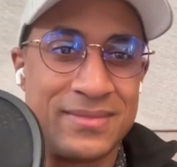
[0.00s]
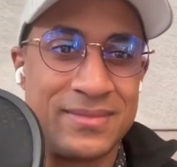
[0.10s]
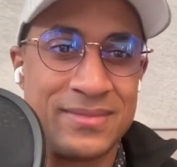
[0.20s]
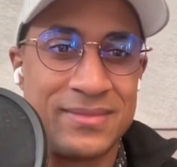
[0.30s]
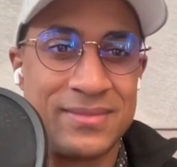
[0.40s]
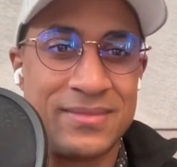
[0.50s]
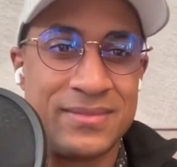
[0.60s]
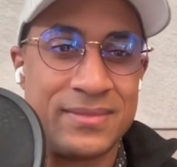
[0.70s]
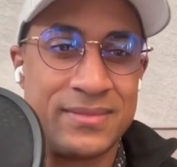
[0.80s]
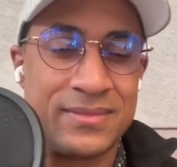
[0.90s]

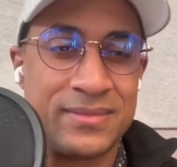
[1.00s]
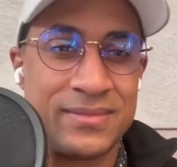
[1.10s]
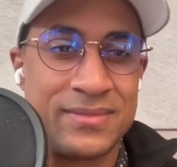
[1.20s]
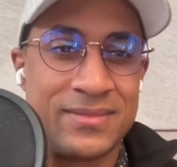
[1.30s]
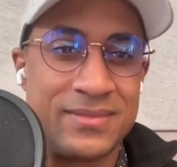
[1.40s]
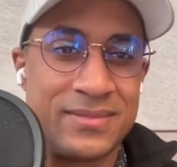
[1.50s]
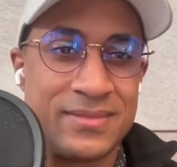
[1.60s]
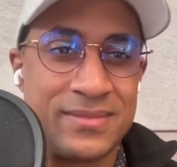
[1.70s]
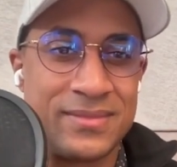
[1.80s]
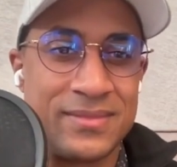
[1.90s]

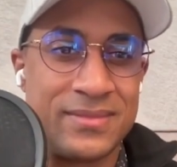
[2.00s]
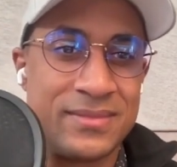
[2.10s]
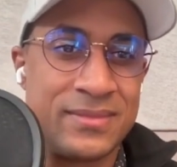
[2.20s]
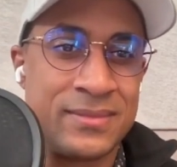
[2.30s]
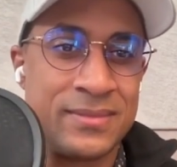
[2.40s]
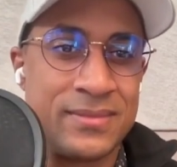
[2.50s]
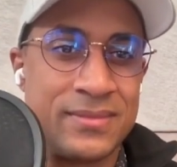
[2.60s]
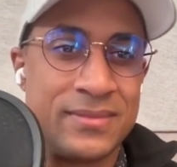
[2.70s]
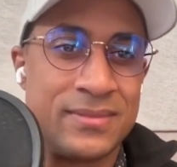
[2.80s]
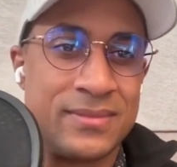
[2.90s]

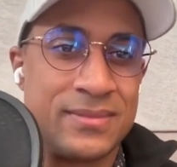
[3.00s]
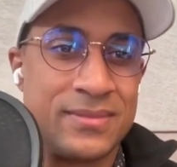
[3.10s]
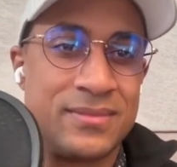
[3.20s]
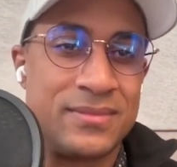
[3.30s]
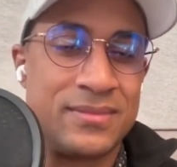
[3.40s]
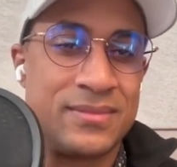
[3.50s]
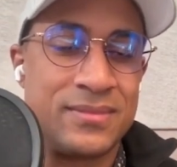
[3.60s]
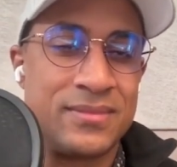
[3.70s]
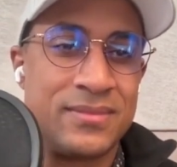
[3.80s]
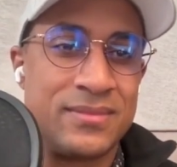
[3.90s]

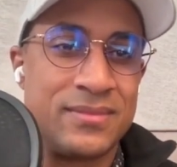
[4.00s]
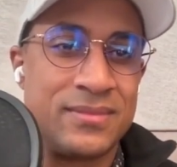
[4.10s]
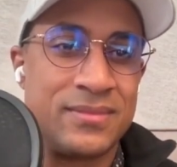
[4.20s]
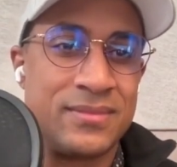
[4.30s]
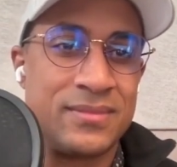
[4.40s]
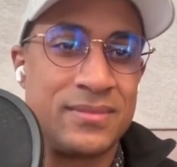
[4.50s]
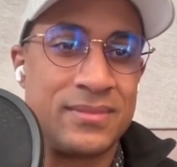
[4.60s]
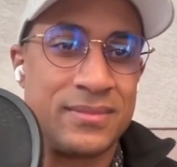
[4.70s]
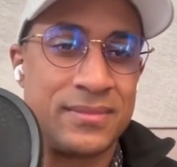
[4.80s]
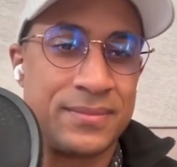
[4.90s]

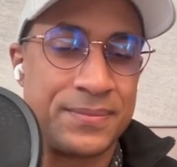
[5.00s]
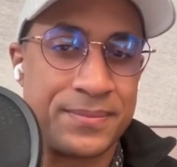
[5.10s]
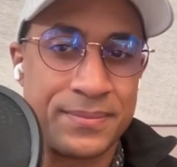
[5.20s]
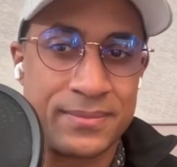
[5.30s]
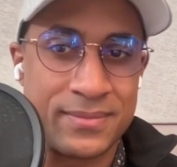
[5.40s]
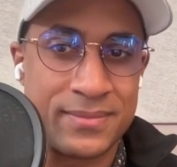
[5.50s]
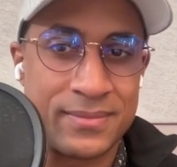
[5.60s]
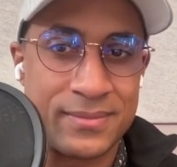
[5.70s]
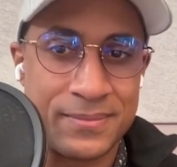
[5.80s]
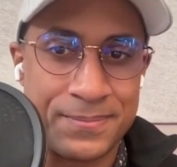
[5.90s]

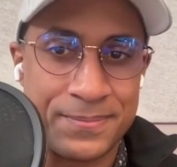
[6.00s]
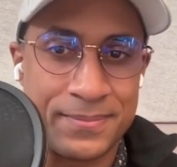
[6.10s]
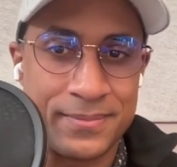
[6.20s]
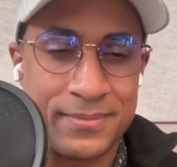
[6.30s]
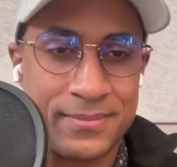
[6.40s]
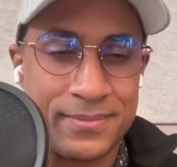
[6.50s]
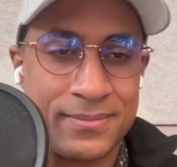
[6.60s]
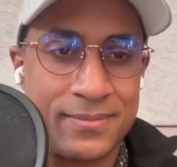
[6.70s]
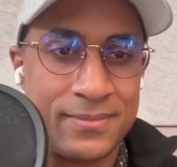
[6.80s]
The person shown says nothing.